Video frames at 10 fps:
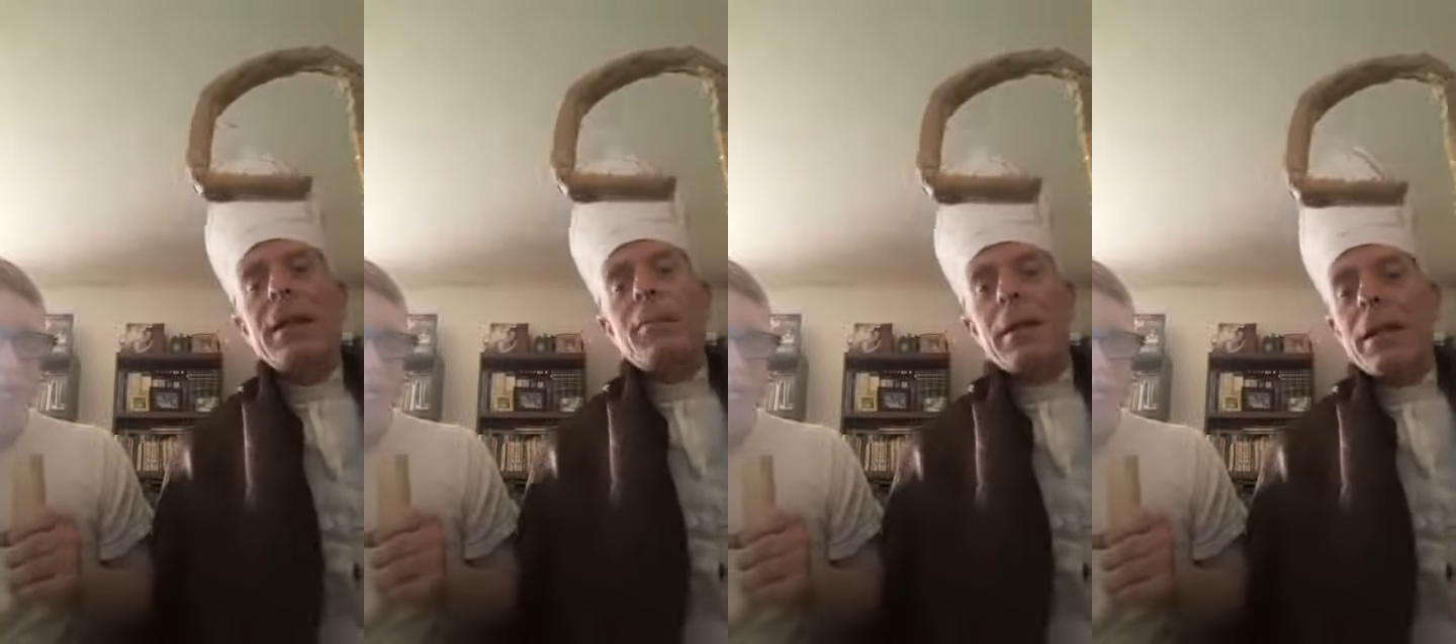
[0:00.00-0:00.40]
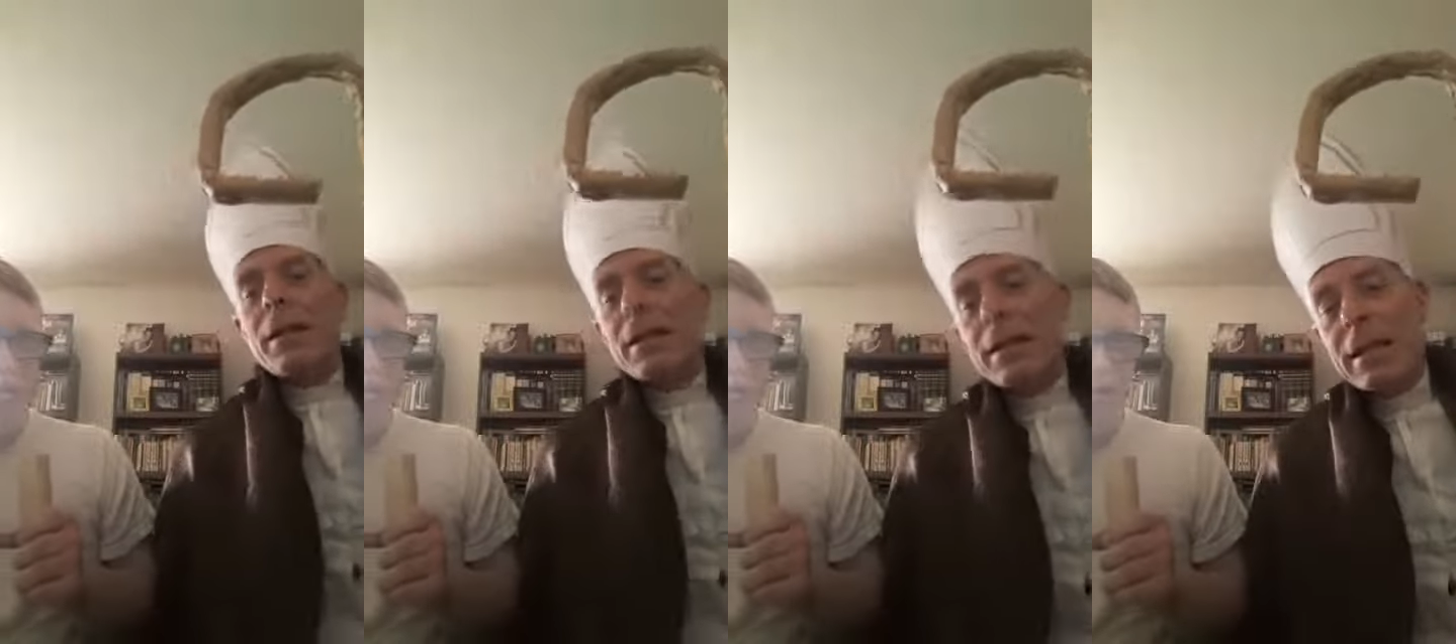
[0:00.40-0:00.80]

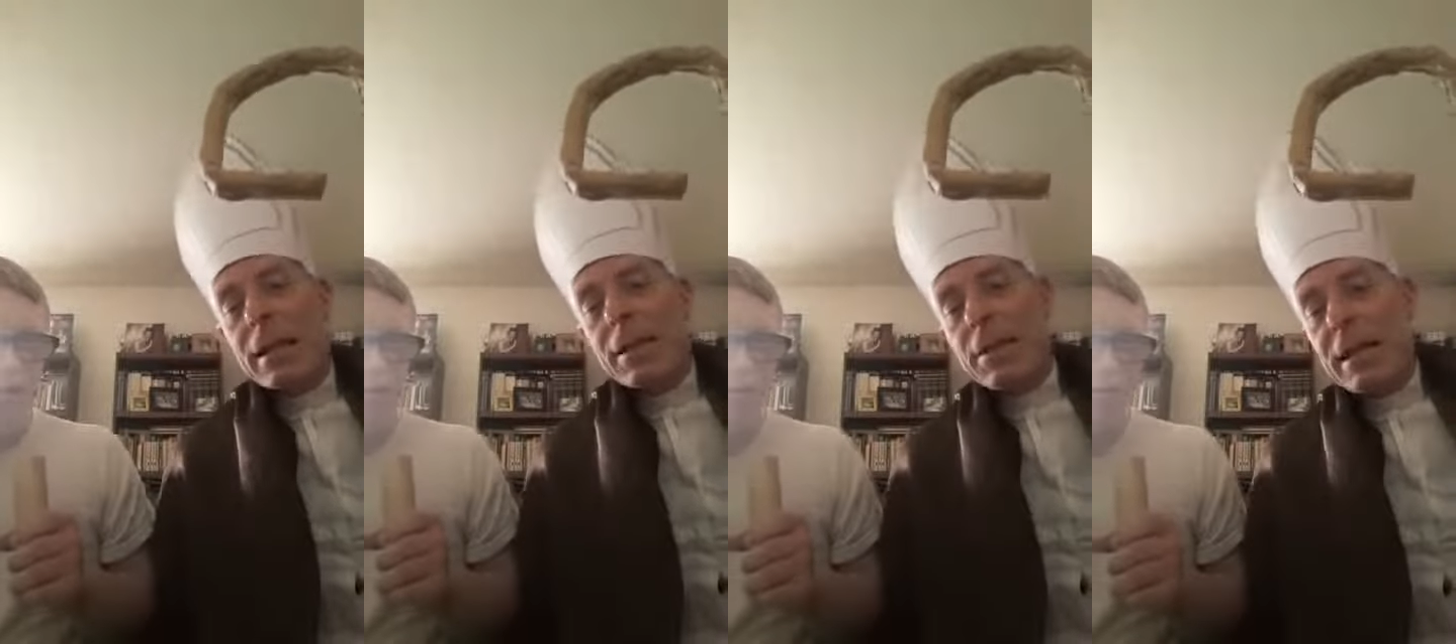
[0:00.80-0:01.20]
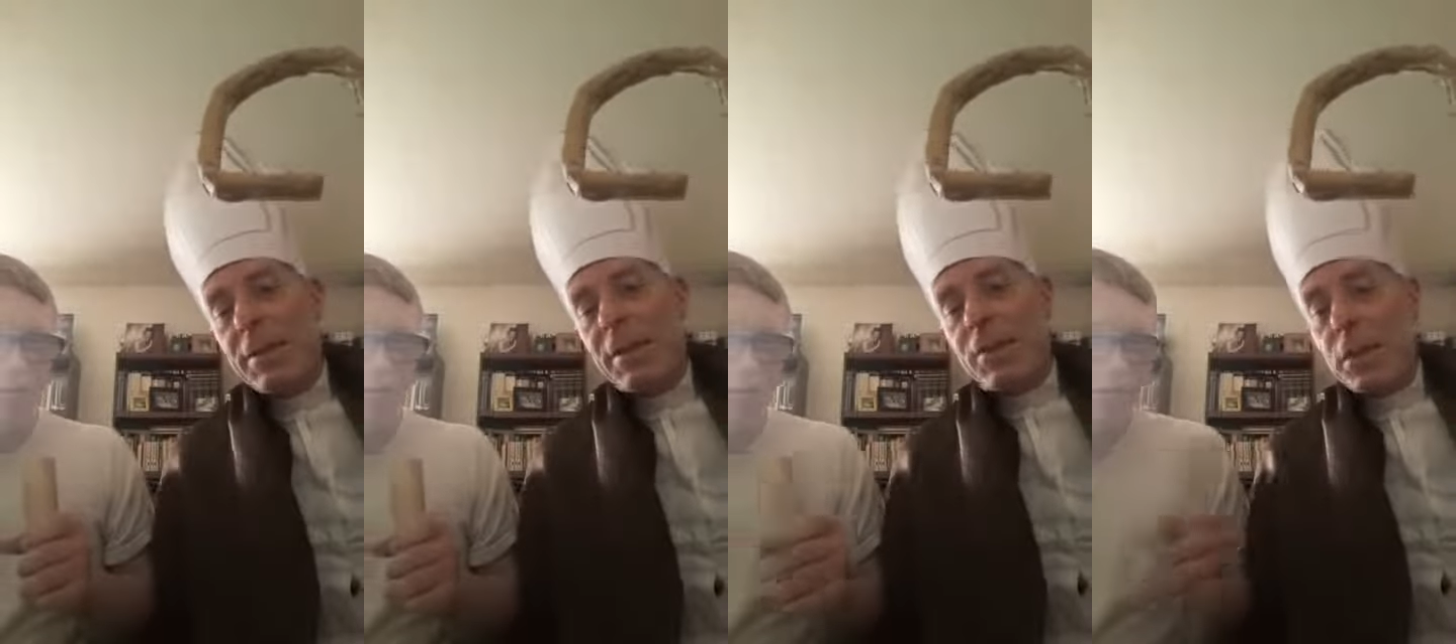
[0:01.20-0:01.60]
Well, you see,
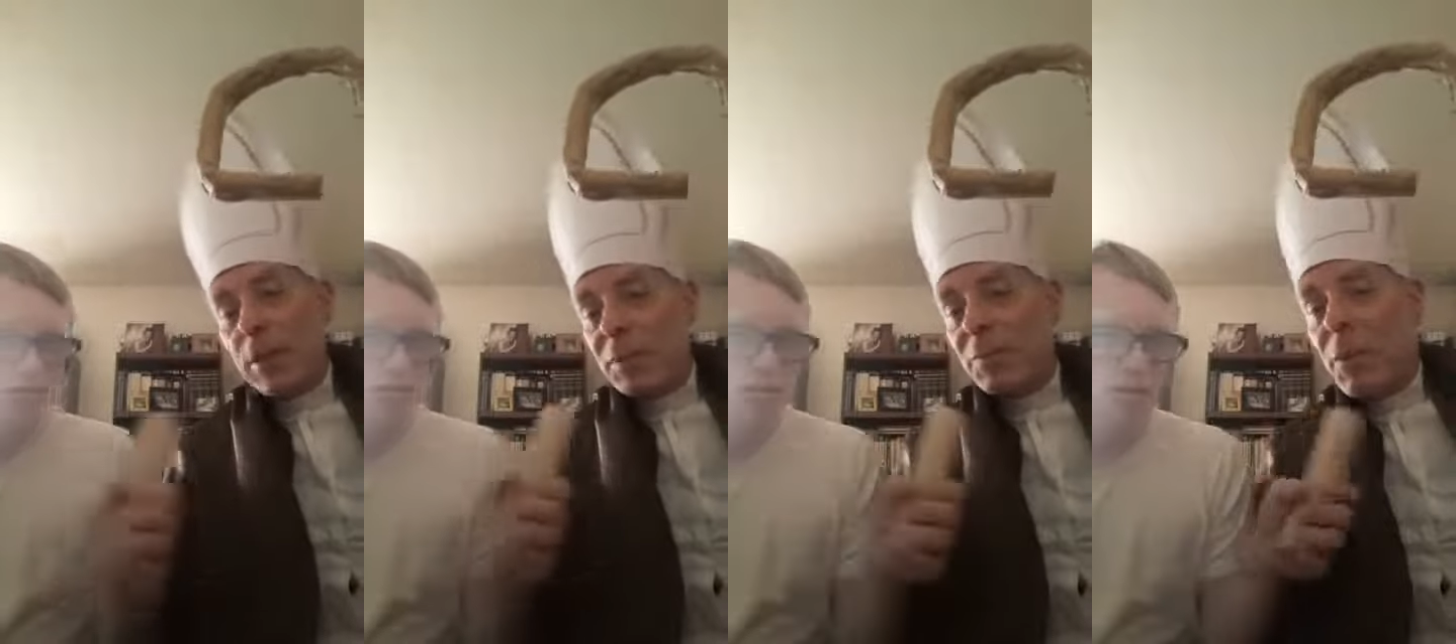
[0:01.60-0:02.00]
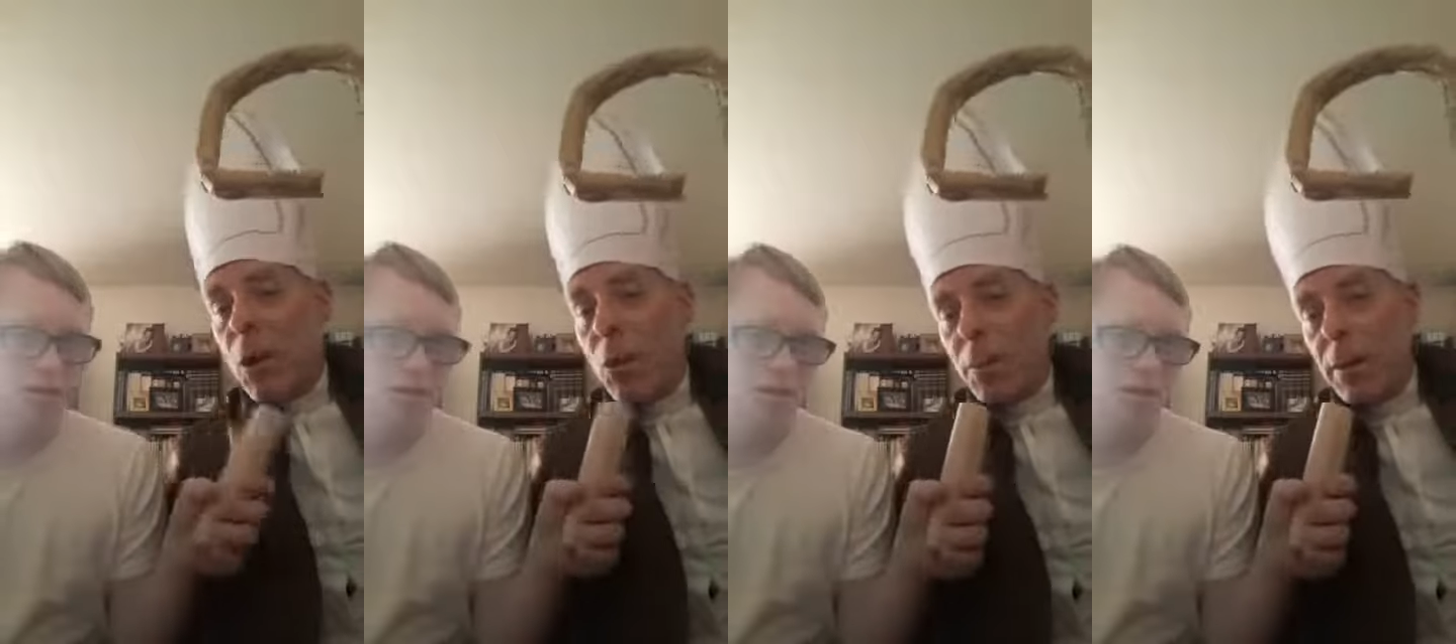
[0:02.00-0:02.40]
before I was Pope,